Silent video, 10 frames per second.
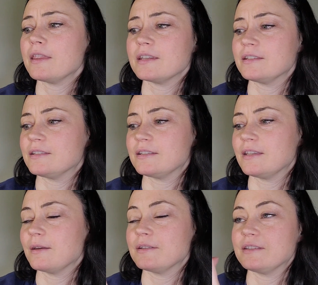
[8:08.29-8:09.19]

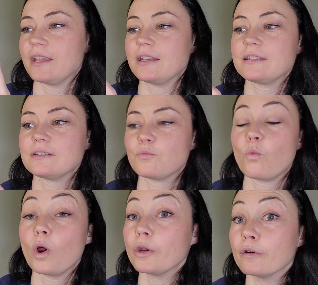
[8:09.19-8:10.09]
The scent is
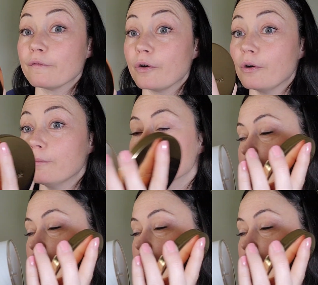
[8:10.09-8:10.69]
wonderful.